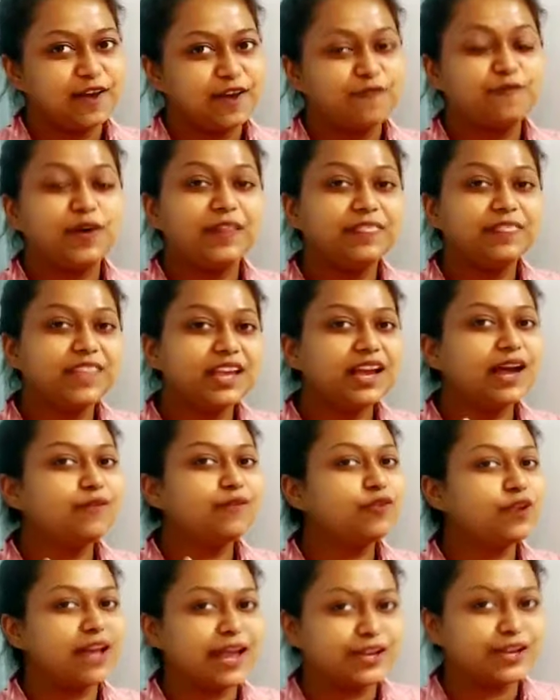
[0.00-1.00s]
One thing I
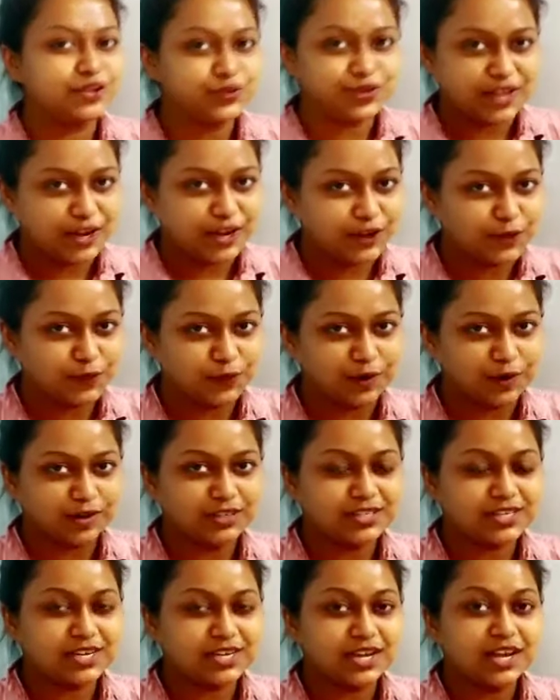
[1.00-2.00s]
would like to tell you
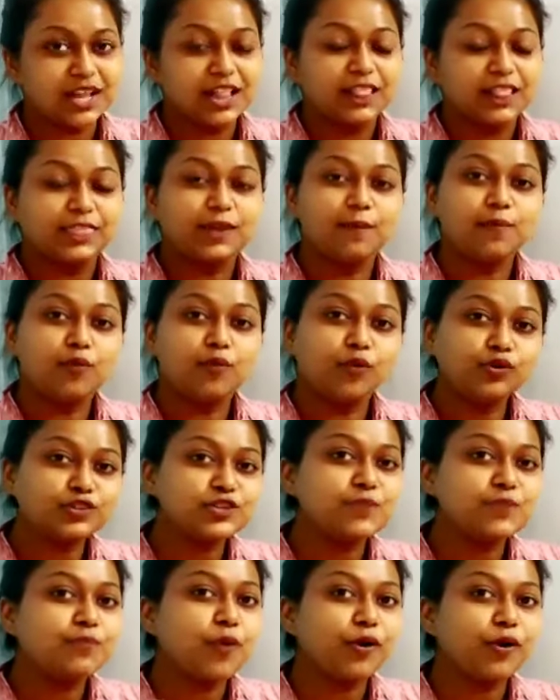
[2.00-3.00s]
first, the most
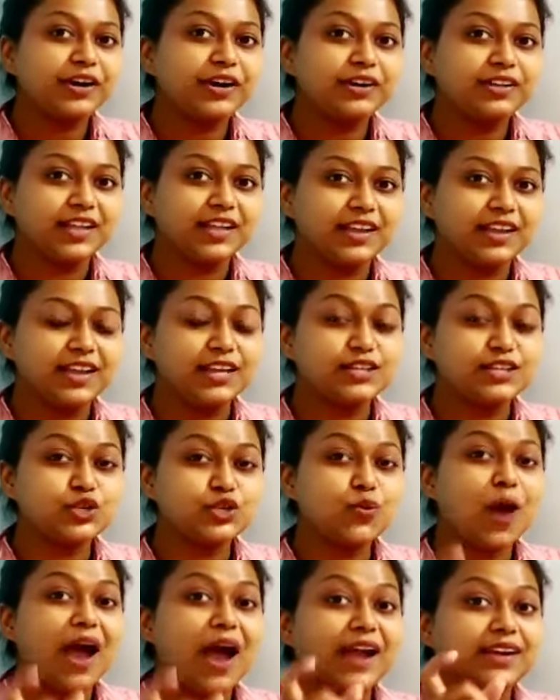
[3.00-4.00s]
important thing is
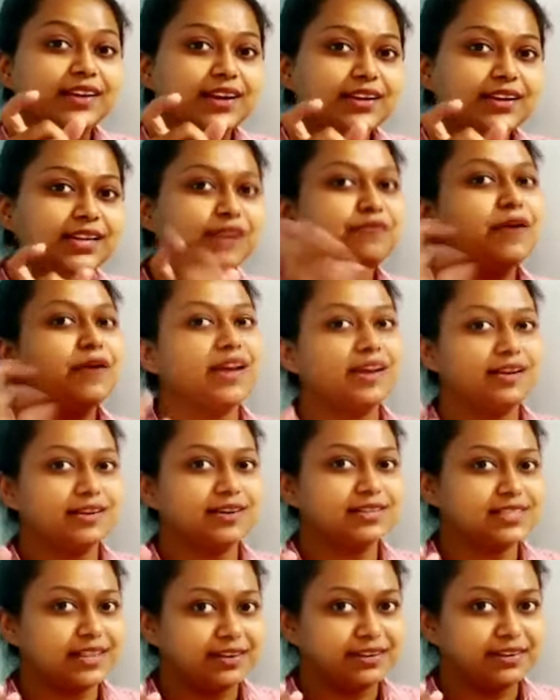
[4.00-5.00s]
to identify
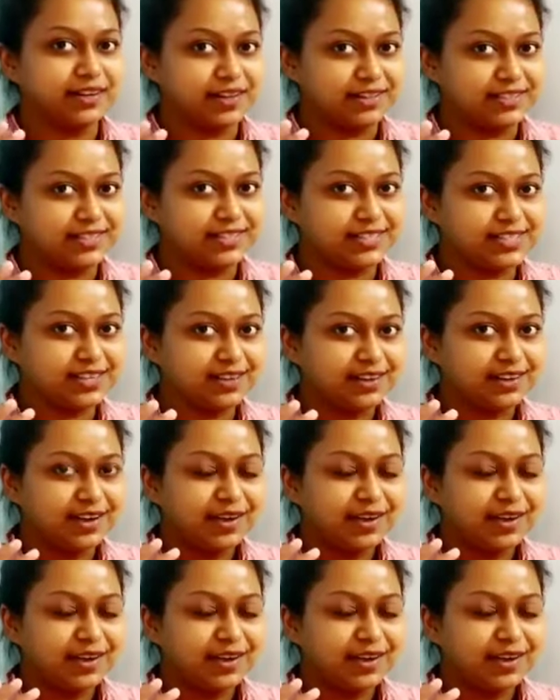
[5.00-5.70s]
a sentence.